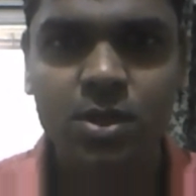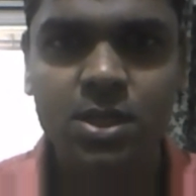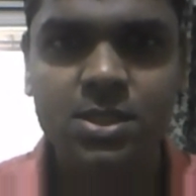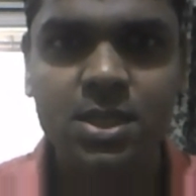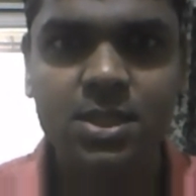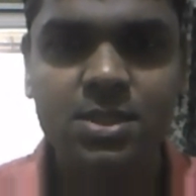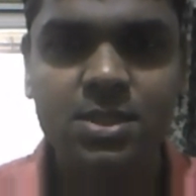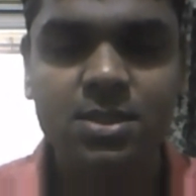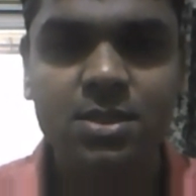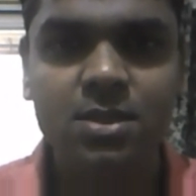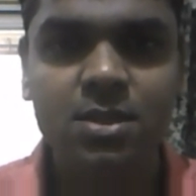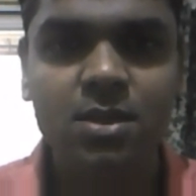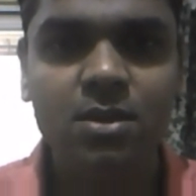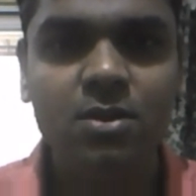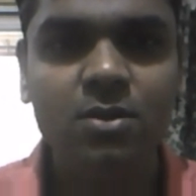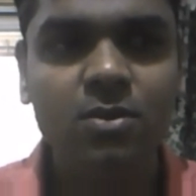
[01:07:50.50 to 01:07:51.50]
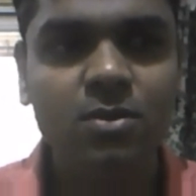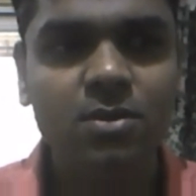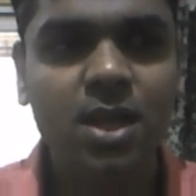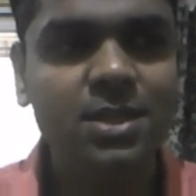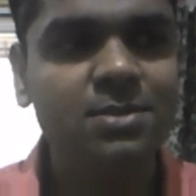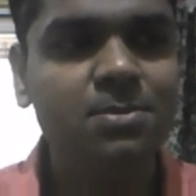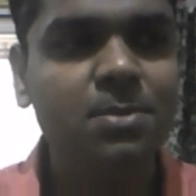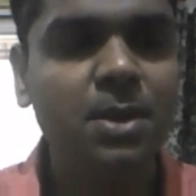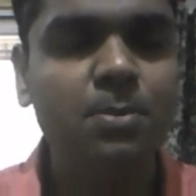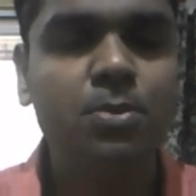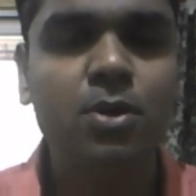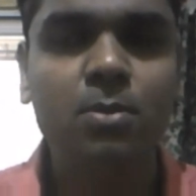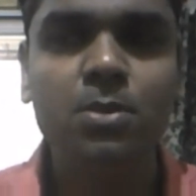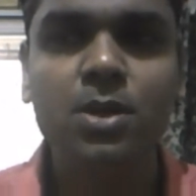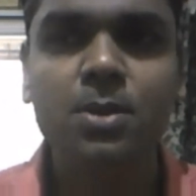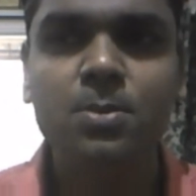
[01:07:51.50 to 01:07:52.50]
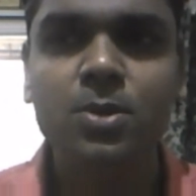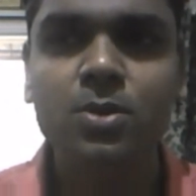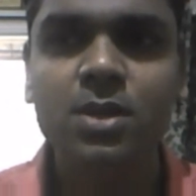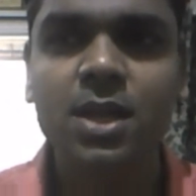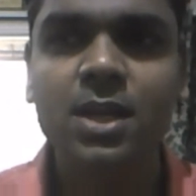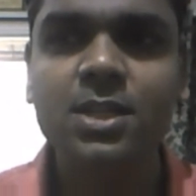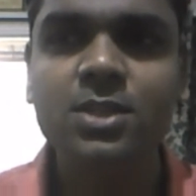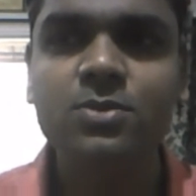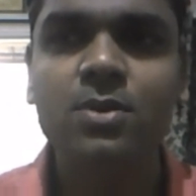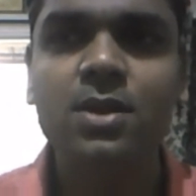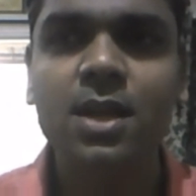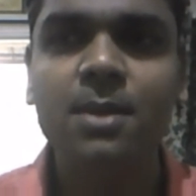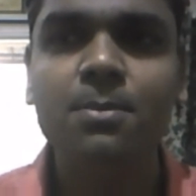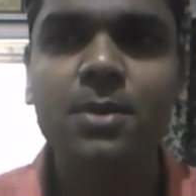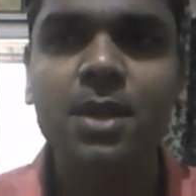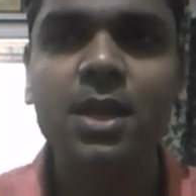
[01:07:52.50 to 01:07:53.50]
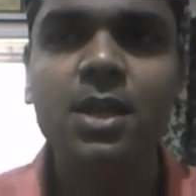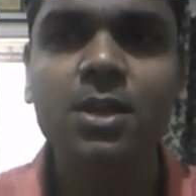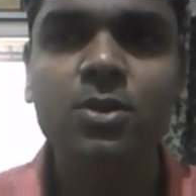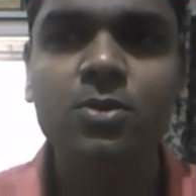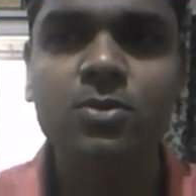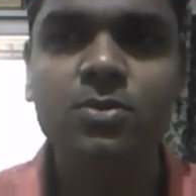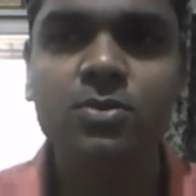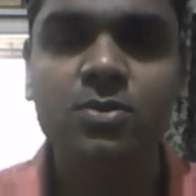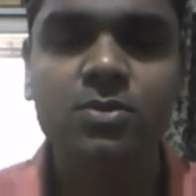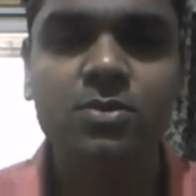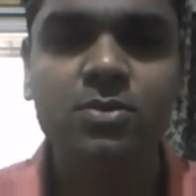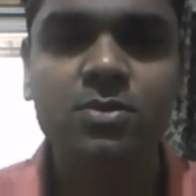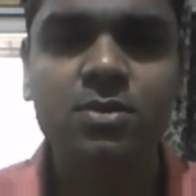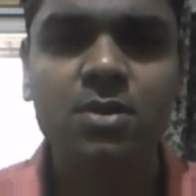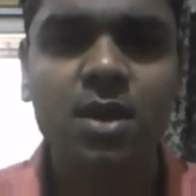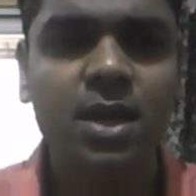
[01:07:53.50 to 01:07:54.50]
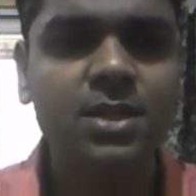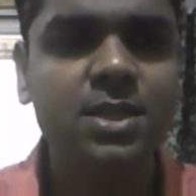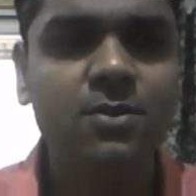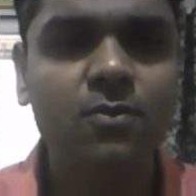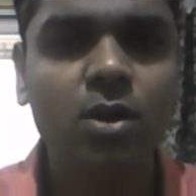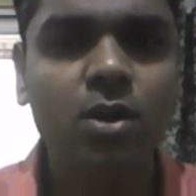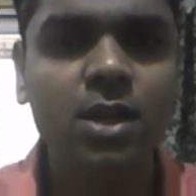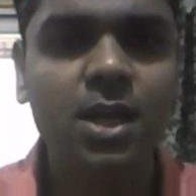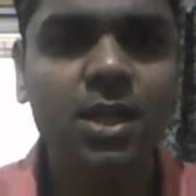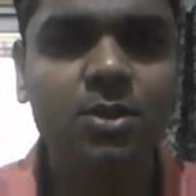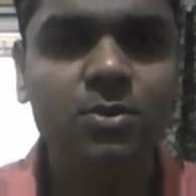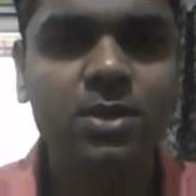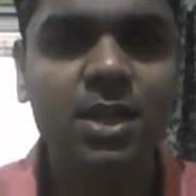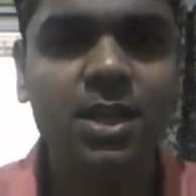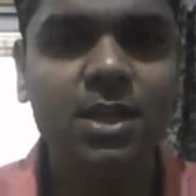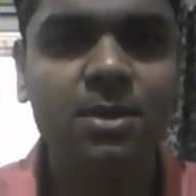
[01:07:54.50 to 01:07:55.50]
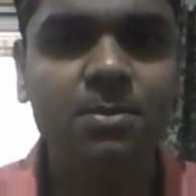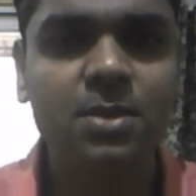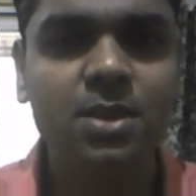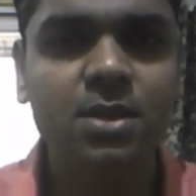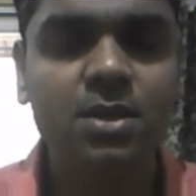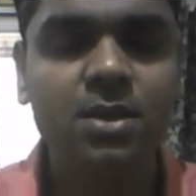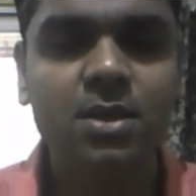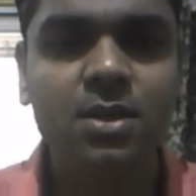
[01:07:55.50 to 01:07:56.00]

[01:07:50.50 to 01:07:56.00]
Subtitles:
So he says, no, that's my problem. No, that is what I'm telling you. I said, what are you telling me?